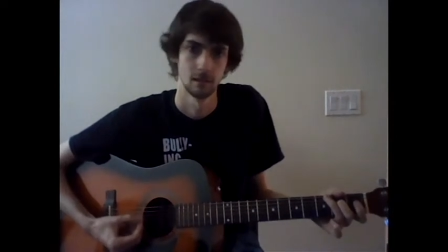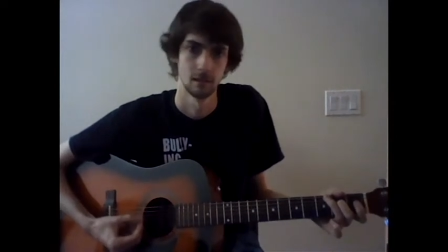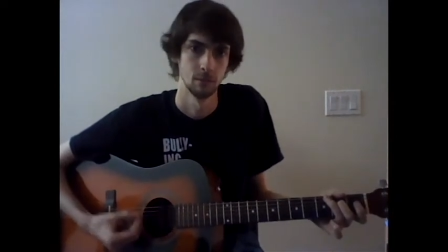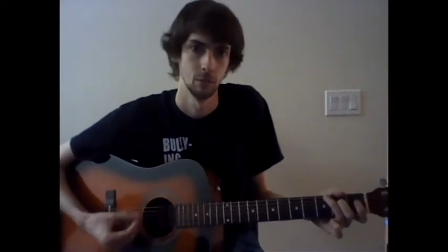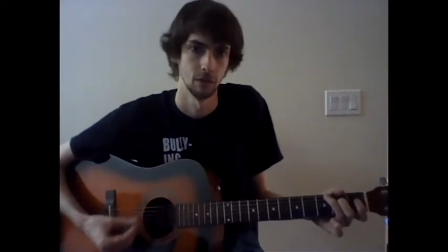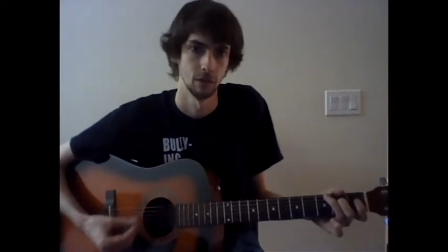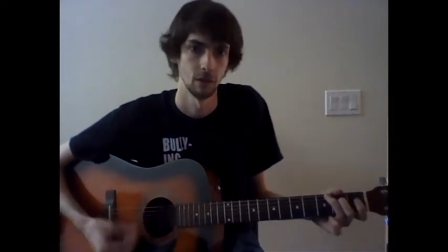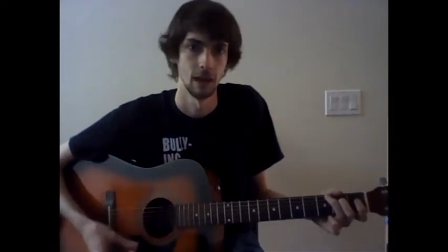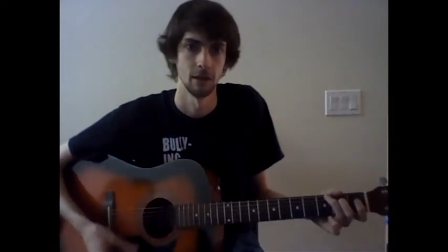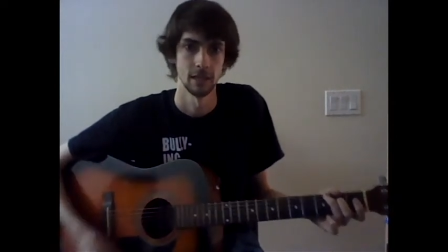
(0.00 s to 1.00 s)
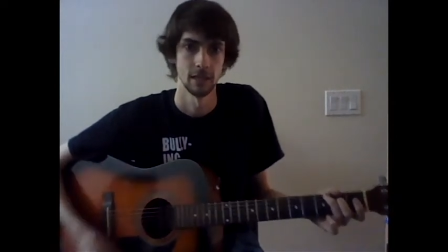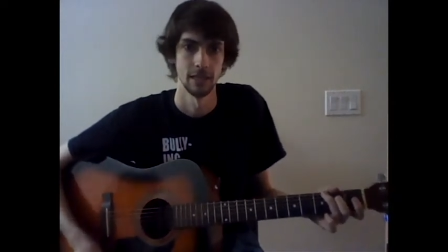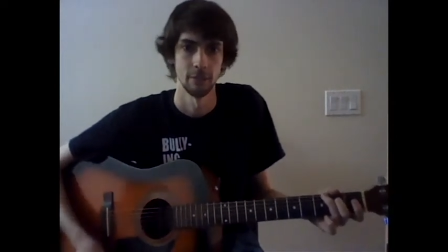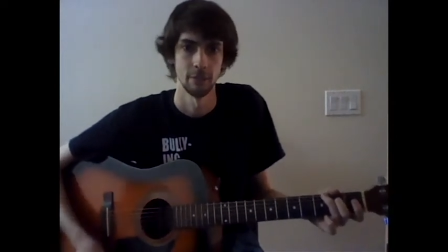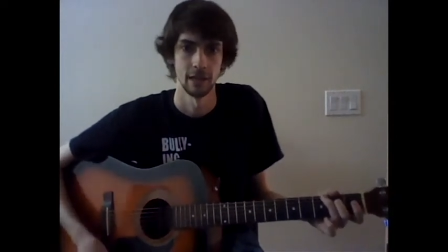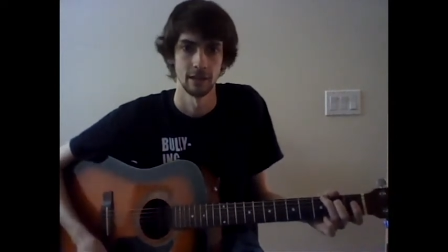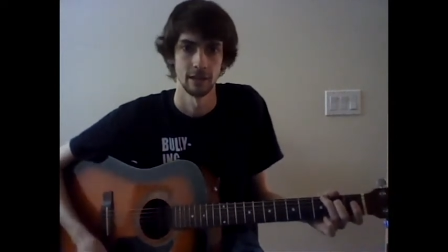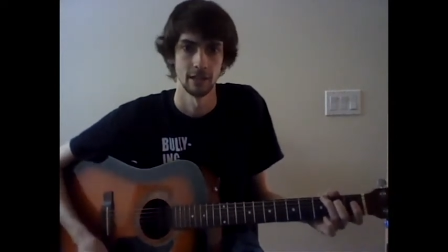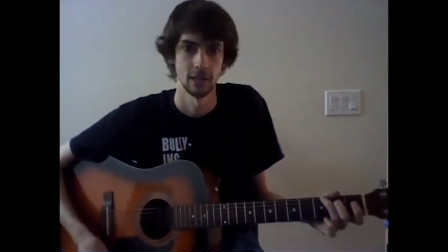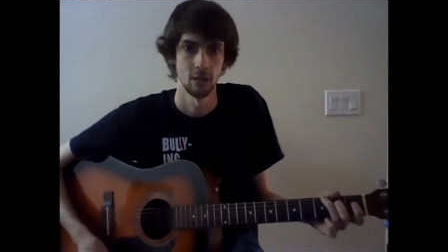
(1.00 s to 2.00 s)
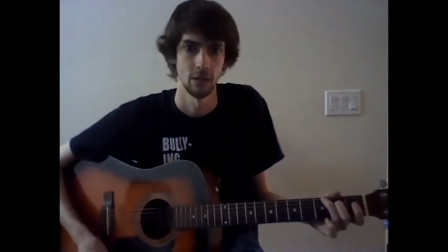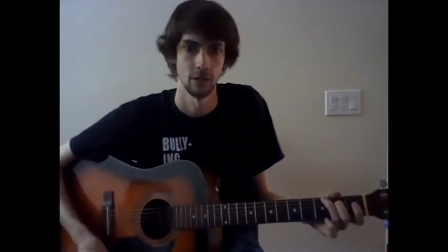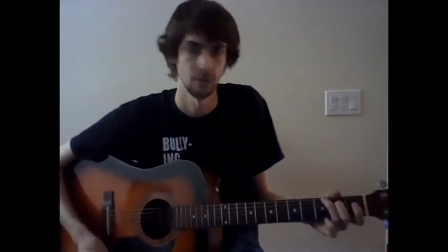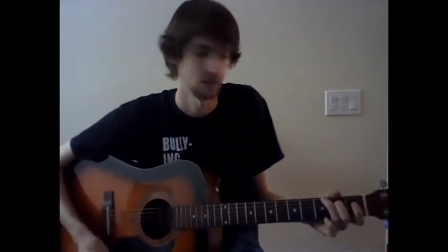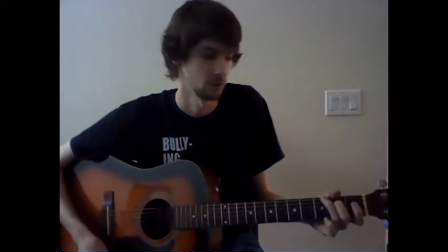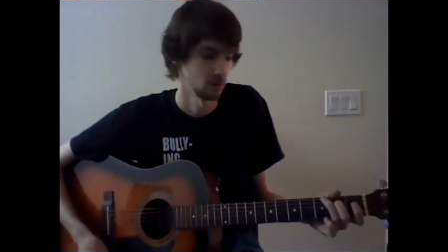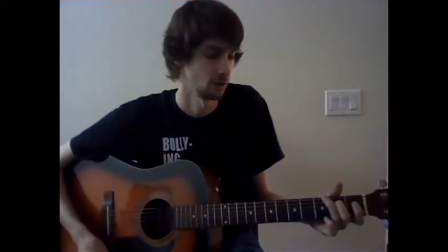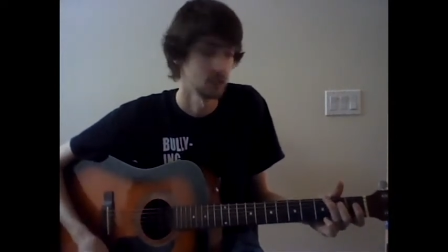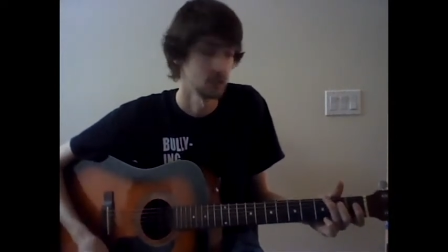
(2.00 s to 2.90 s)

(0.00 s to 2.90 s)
moving around in the pentatonic scale while they play the chords,